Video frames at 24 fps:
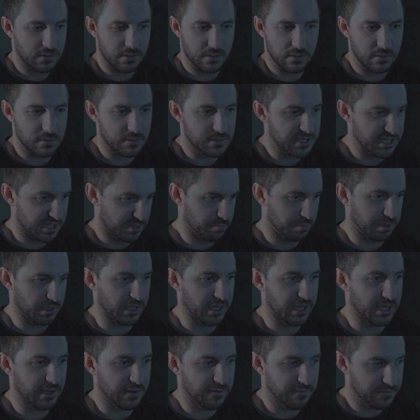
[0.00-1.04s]
to
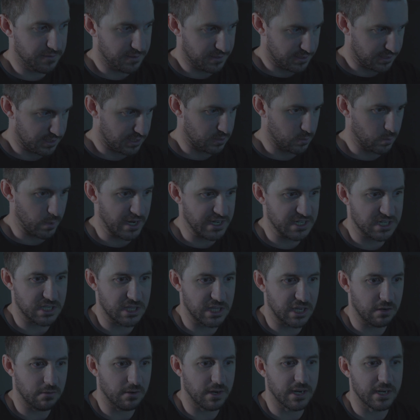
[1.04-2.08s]
disbelieve the
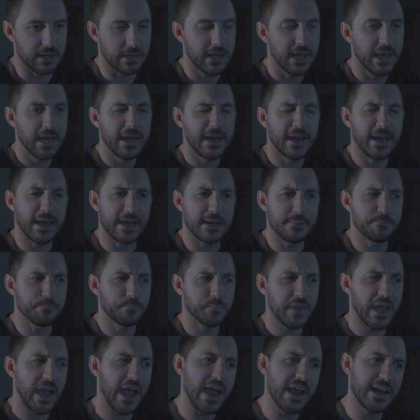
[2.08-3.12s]
situation they're in, and
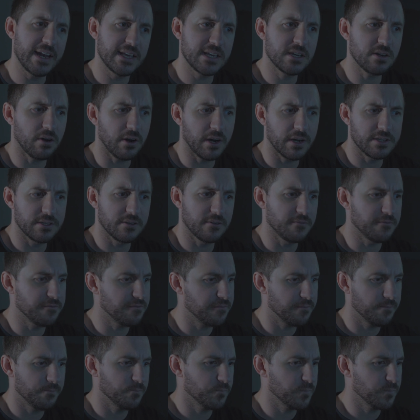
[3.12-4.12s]
any kind of,